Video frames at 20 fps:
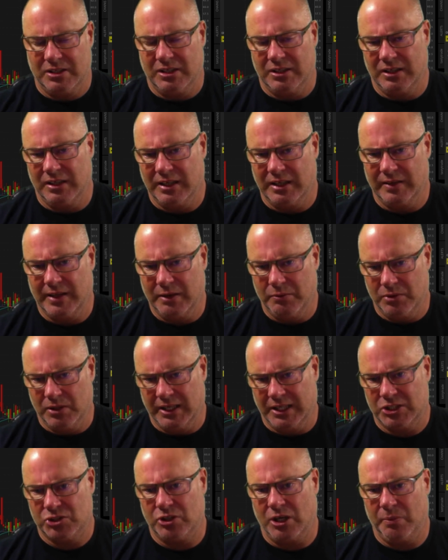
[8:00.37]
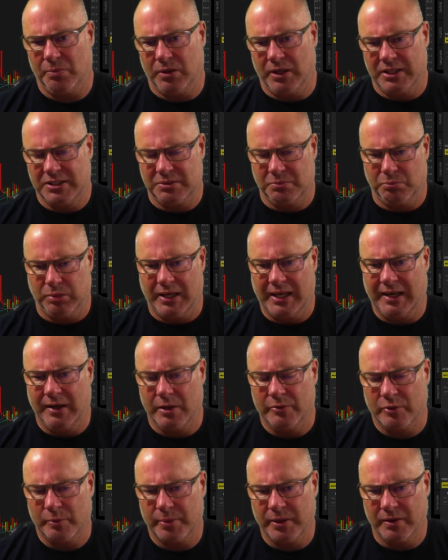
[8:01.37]
and how that will extrapolate and play out
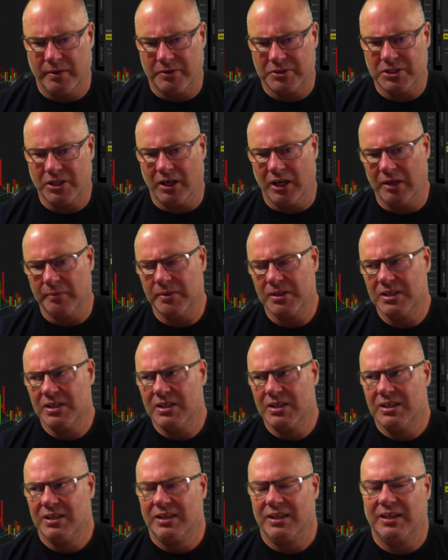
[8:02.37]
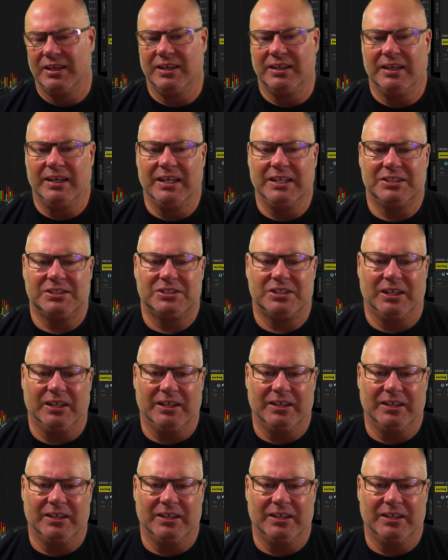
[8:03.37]
over a period of time, it